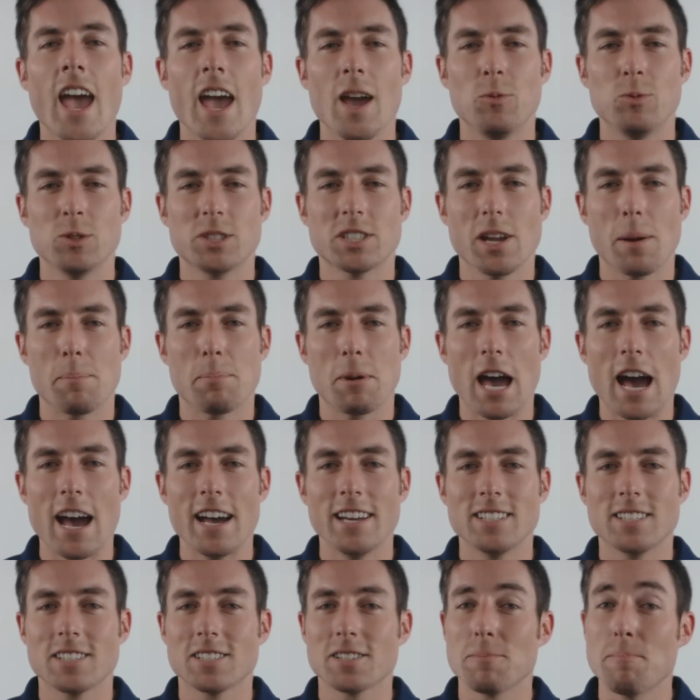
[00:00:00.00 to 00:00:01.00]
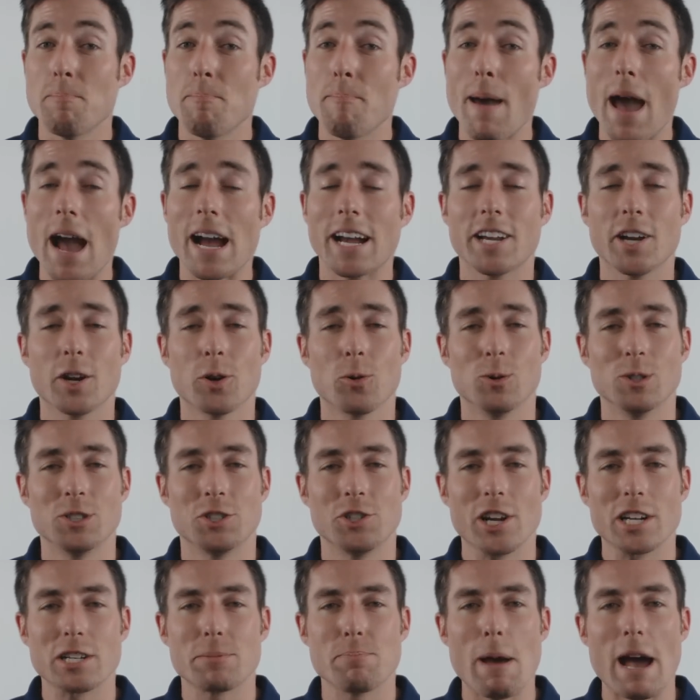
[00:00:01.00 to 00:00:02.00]
Hey, what's up, guys? Mac here with
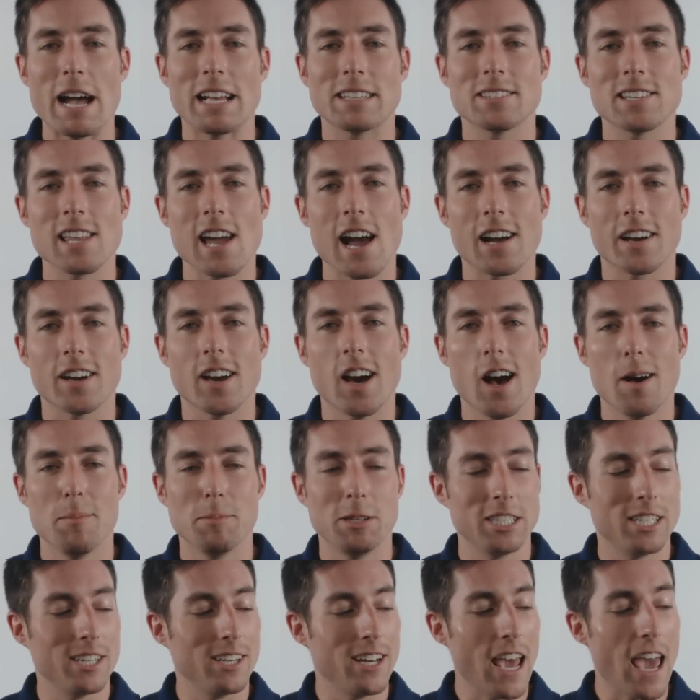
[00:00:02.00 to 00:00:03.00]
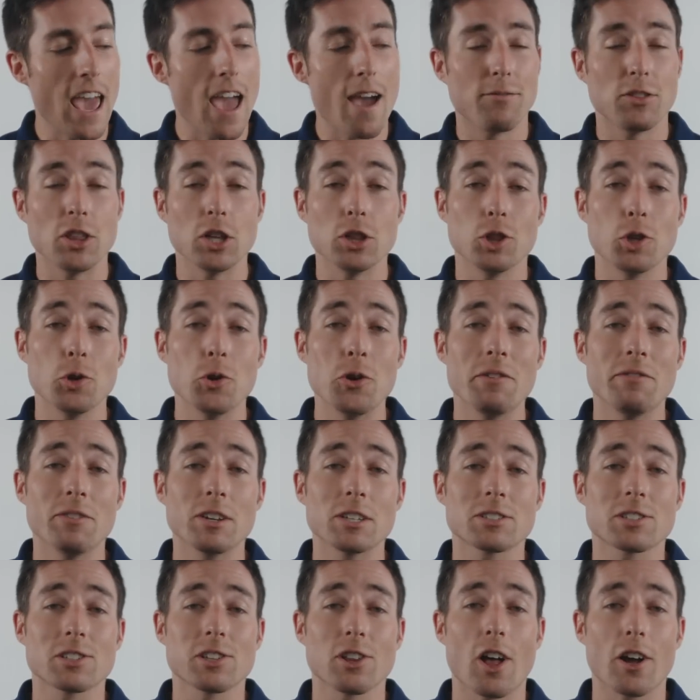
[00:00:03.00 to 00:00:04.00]
JustBats.com, and today I have the
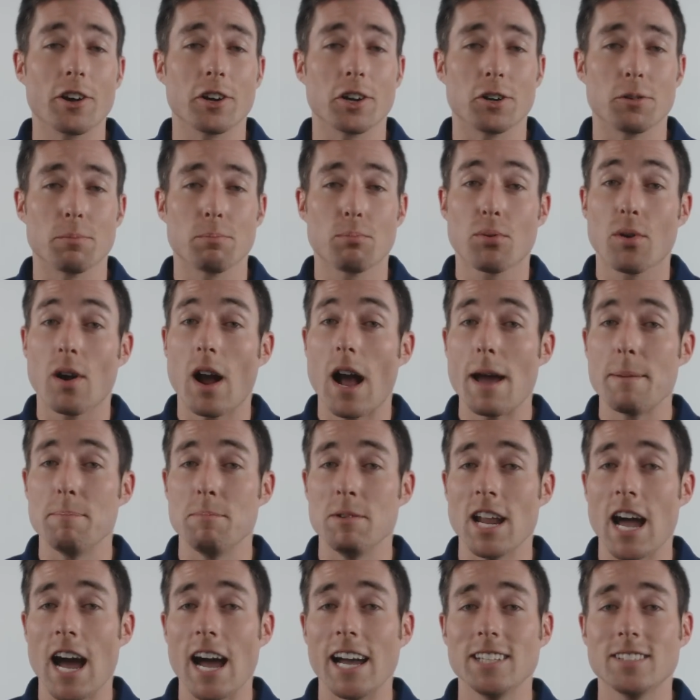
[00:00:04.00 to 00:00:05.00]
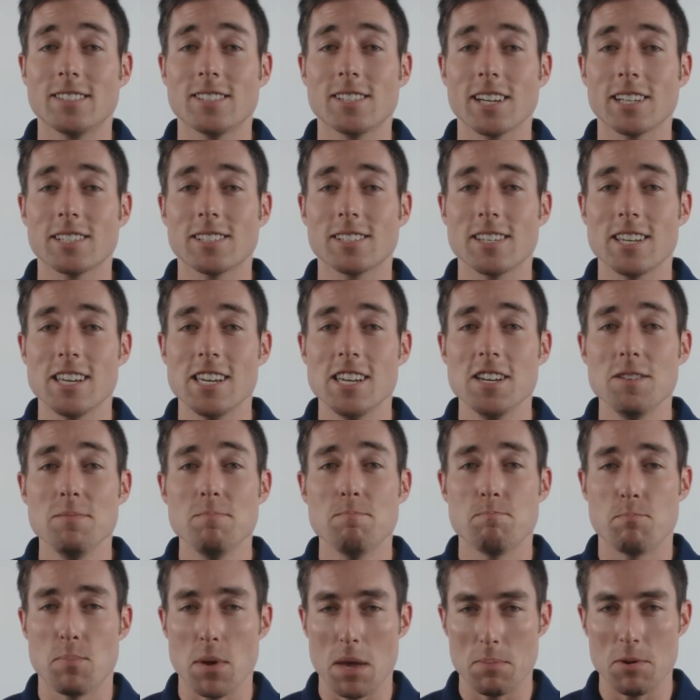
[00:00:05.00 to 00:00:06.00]
Louisville Slugger Prime
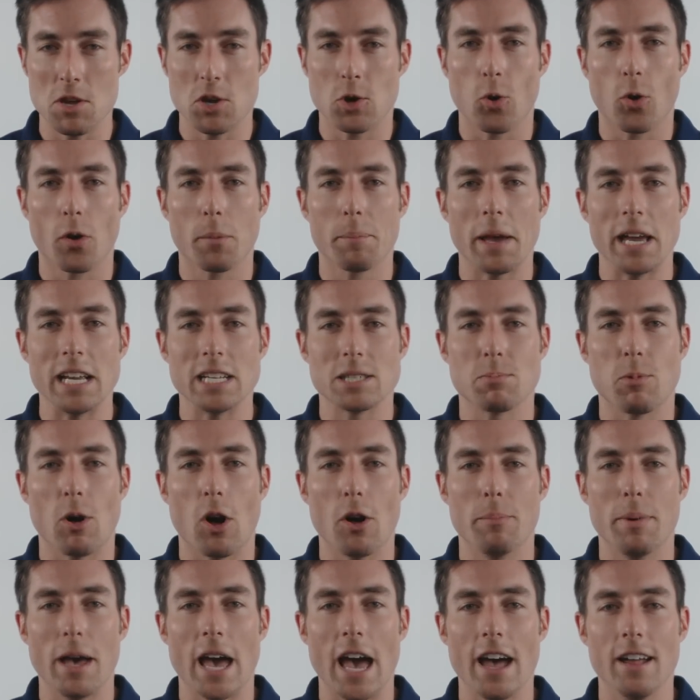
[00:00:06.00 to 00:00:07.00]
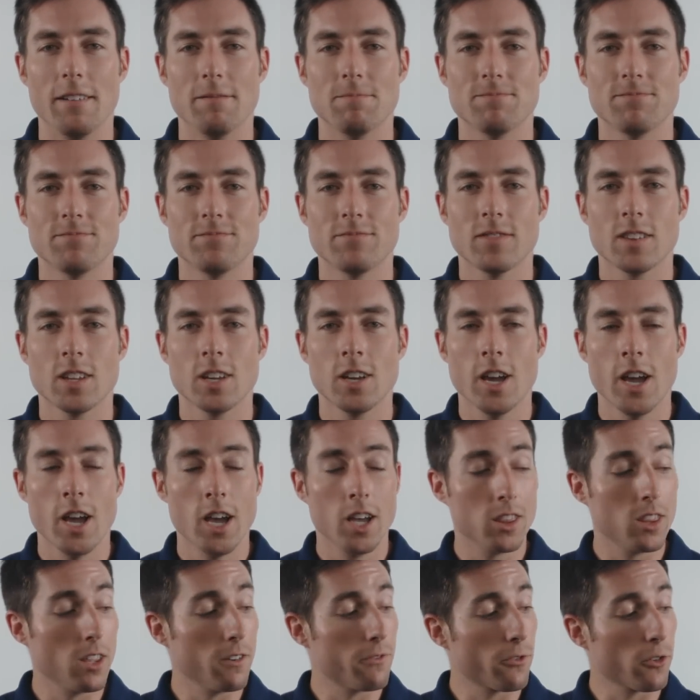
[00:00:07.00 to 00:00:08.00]
916 BBCOR baseball bat.
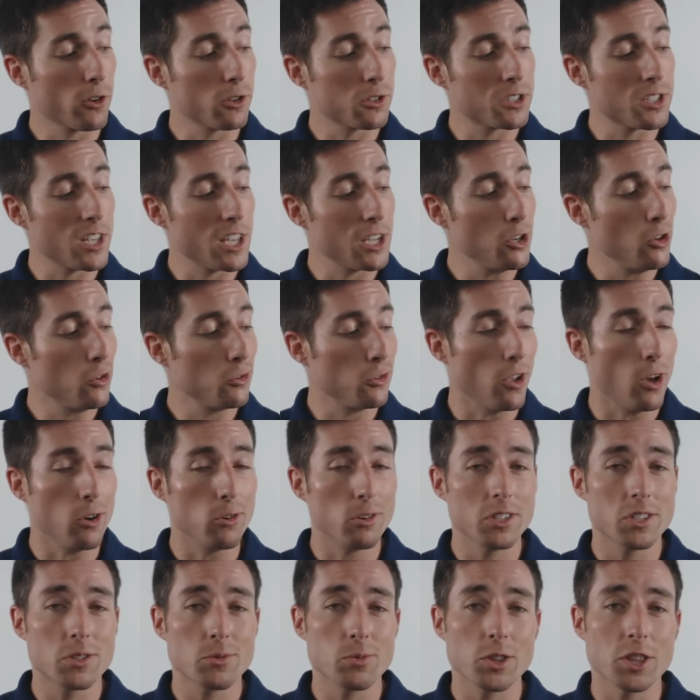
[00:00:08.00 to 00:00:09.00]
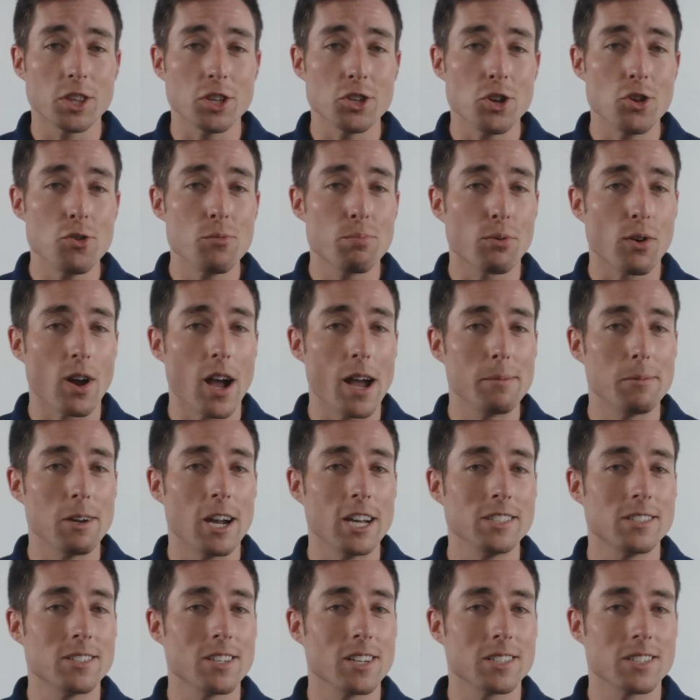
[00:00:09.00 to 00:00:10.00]
The first thing you'll notice with the new Prime
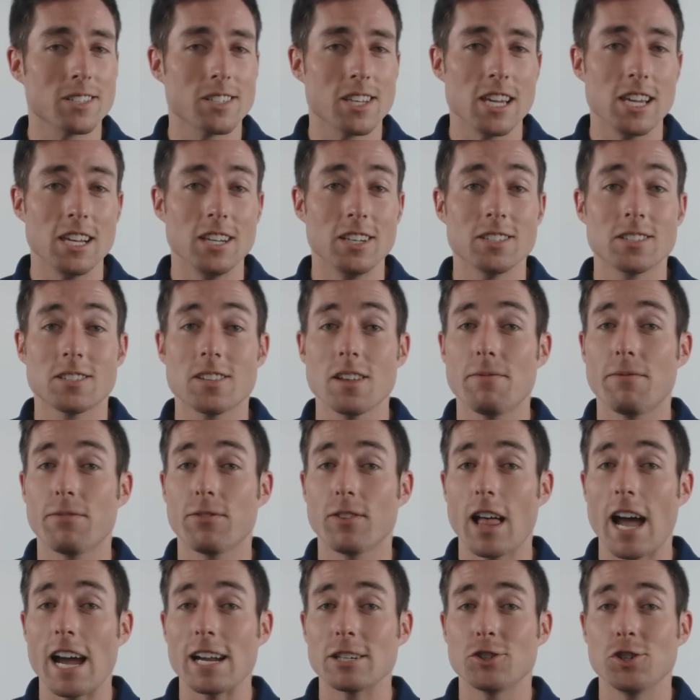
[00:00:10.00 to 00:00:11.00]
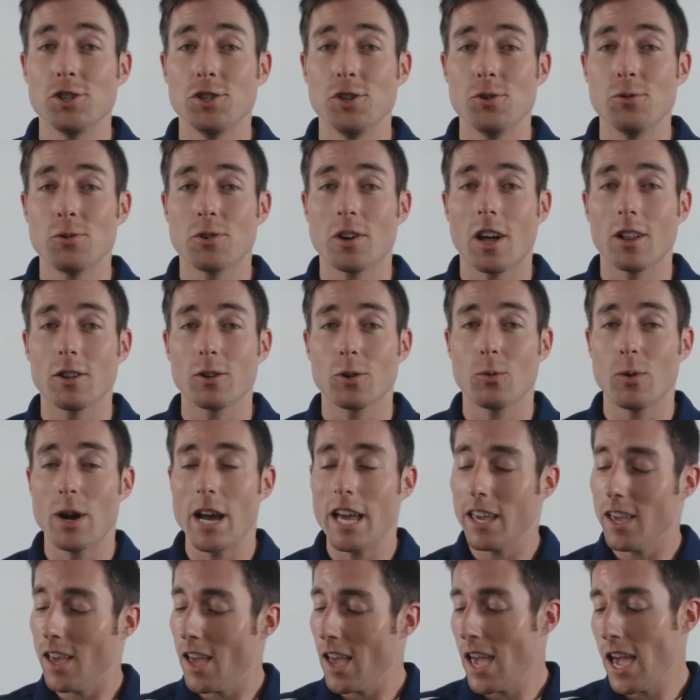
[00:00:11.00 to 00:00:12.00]
916 is the flashy new
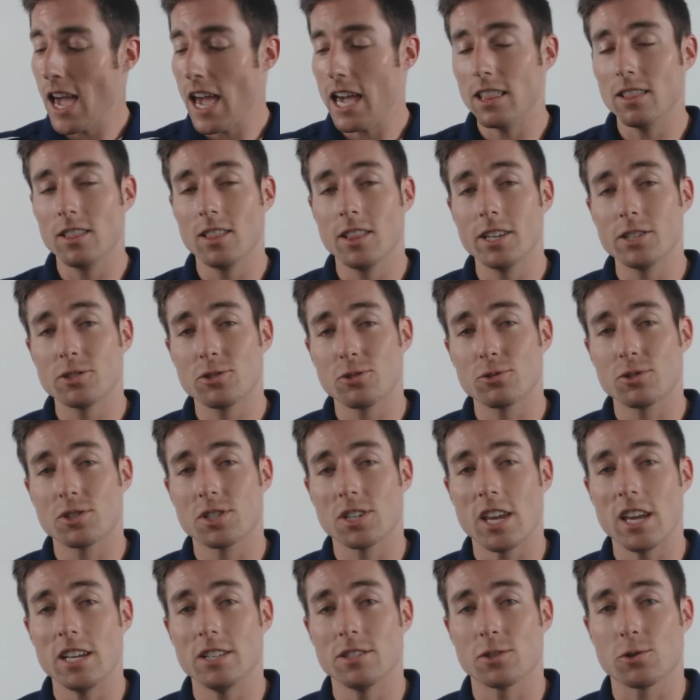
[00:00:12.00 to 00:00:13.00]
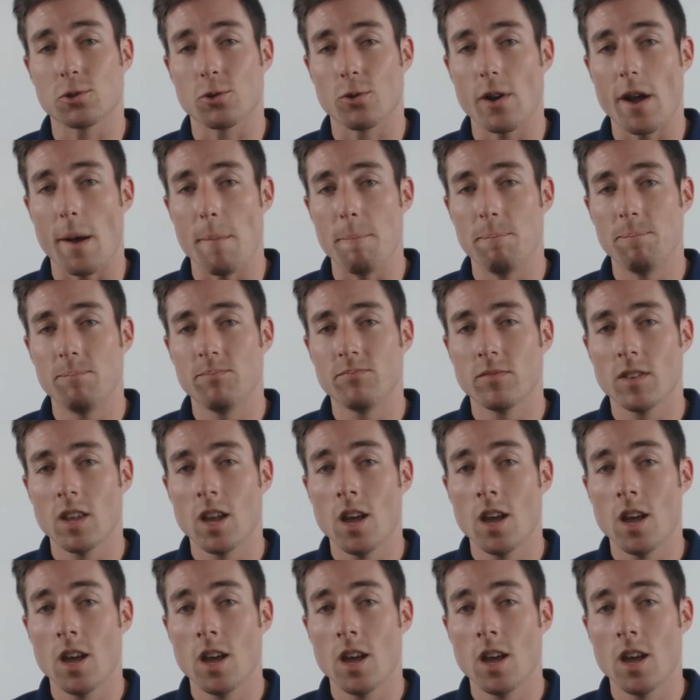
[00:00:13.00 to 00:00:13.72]
colorway and lizard skin's grip.